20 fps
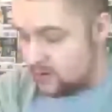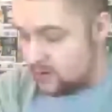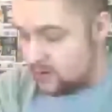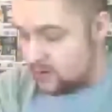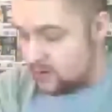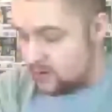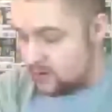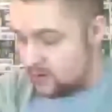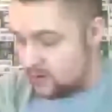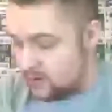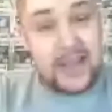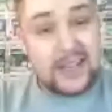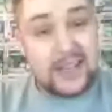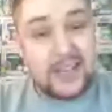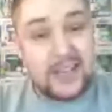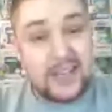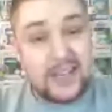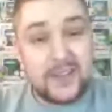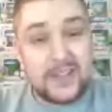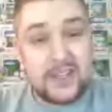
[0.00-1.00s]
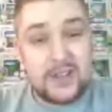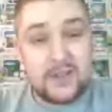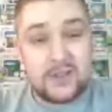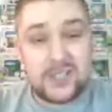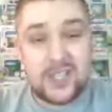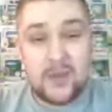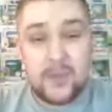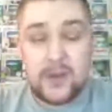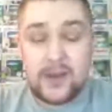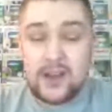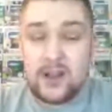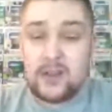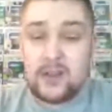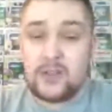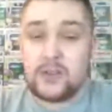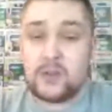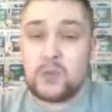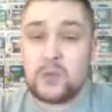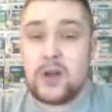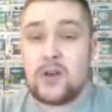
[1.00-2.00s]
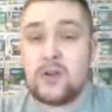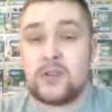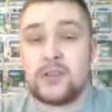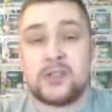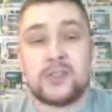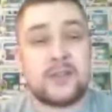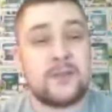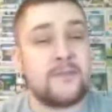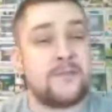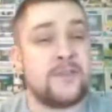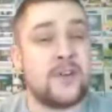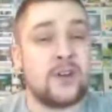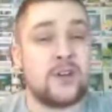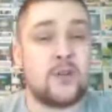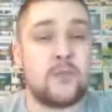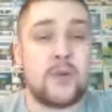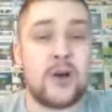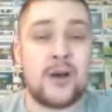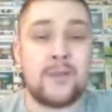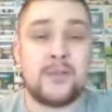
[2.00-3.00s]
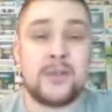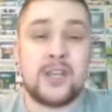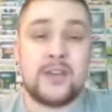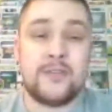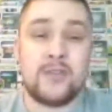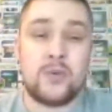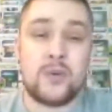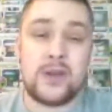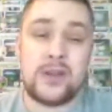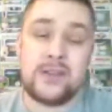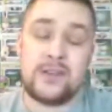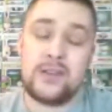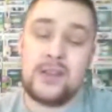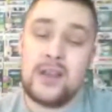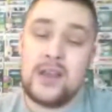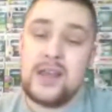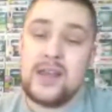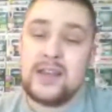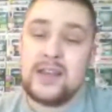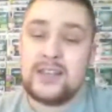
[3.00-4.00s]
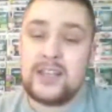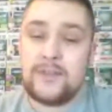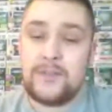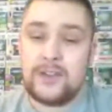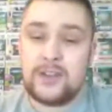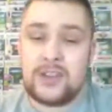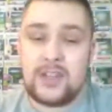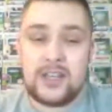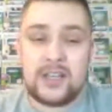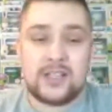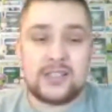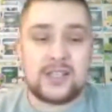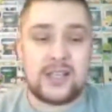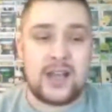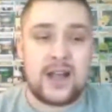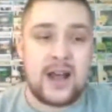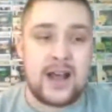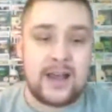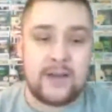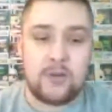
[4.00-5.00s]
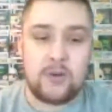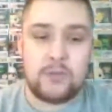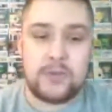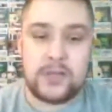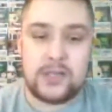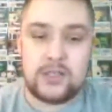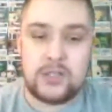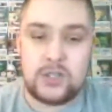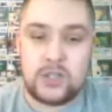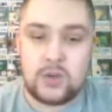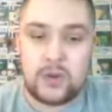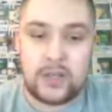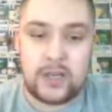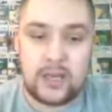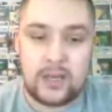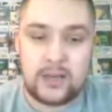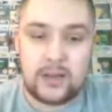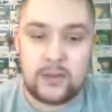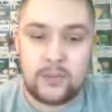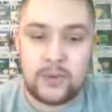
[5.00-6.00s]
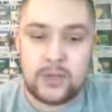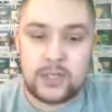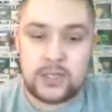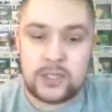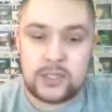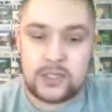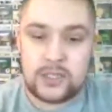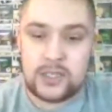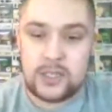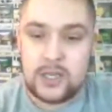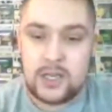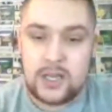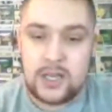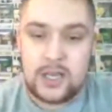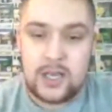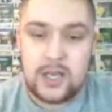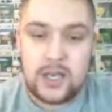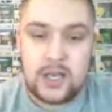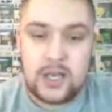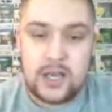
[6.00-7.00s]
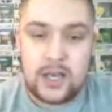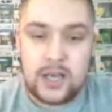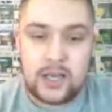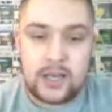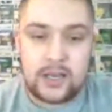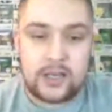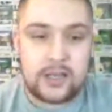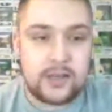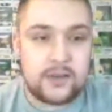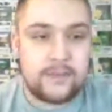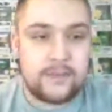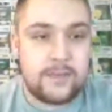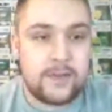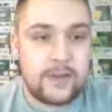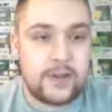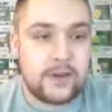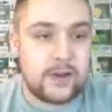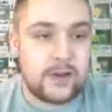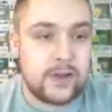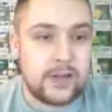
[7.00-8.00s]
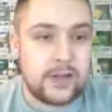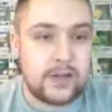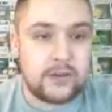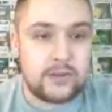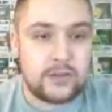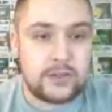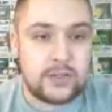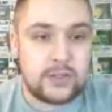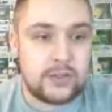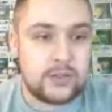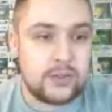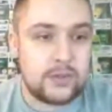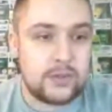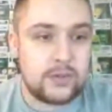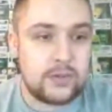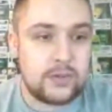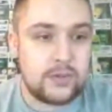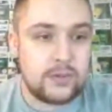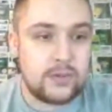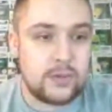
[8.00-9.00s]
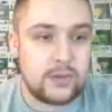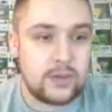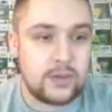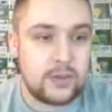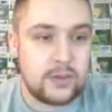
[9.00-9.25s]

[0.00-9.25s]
A lot of ranking videos coming out as well. Some Funko Pop giveaways. Different things that I will be joining. I wish I could figure out how to